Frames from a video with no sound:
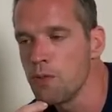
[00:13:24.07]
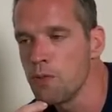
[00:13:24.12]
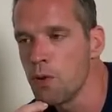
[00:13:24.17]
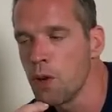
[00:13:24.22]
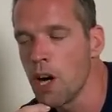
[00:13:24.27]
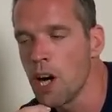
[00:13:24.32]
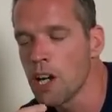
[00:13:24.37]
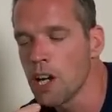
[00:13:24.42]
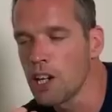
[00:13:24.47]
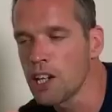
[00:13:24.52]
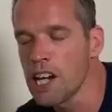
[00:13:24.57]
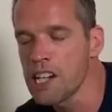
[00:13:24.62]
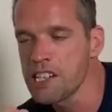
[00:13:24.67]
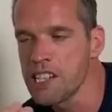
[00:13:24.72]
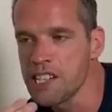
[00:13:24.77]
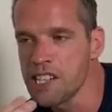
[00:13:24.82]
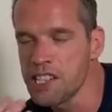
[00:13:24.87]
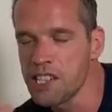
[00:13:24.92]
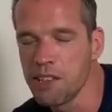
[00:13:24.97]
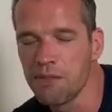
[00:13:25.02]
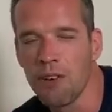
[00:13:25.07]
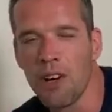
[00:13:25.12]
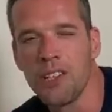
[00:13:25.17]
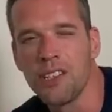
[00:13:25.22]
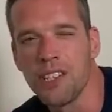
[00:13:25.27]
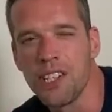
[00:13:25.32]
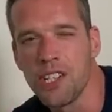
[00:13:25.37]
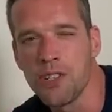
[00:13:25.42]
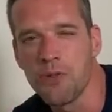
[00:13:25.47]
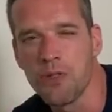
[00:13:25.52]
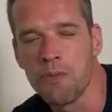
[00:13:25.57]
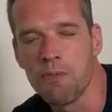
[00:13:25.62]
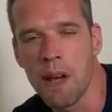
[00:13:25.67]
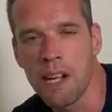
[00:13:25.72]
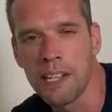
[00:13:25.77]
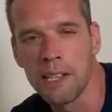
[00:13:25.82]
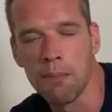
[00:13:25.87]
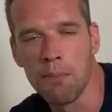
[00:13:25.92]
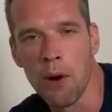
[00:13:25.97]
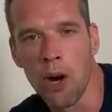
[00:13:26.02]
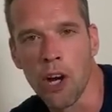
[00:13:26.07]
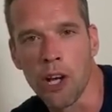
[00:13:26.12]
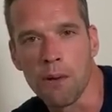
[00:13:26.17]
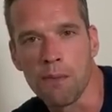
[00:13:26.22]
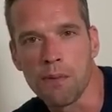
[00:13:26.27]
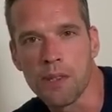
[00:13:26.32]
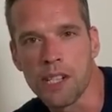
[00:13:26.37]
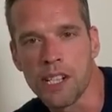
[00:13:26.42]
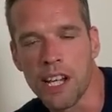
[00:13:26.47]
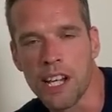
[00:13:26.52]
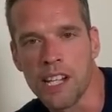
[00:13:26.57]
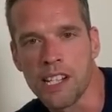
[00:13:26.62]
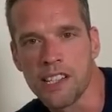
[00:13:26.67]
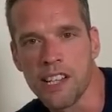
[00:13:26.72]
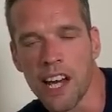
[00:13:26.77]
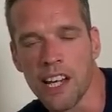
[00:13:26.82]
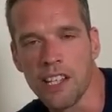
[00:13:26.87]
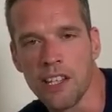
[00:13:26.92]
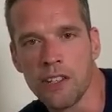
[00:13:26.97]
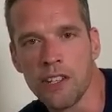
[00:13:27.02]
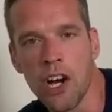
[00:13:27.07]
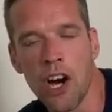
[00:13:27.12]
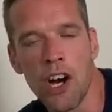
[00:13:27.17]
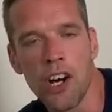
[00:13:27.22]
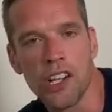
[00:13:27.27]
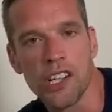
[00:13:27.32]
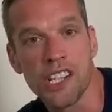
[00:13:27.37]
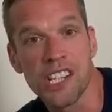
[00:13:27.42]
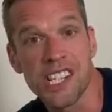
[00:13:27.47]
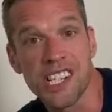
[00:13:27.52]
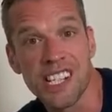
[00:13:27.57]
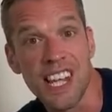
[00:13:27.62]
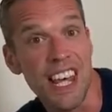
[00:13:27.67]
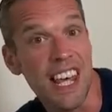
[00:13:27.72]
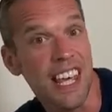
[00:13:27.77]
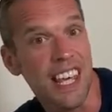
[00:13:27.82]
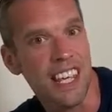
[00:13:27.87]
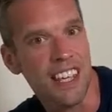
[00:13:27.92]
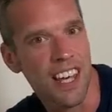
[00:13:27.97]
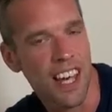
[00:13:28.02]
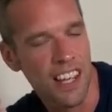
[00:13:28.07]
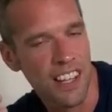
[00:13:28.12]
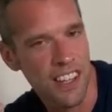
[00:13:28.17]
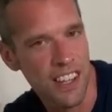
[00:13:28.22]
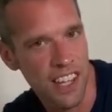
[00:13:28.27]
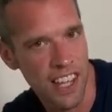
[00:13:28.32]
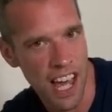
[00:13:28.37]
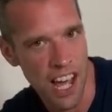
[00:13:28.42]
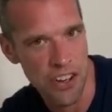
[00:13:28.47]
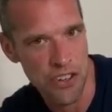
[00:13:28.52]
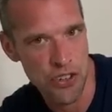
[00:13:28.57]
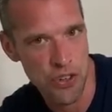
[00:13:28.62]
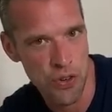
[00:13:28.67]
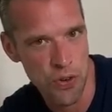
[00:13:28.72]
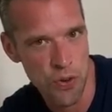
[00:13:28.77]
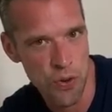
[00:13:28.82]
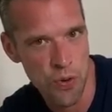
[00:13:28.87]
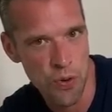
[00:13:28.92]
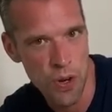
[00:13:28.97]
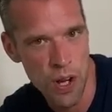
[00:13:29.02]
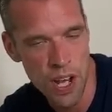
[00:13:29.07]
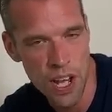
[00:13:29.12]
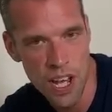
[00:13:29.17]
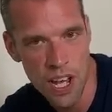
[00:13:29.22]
I guess a disadvantage with metal pipes is that you can't see the actual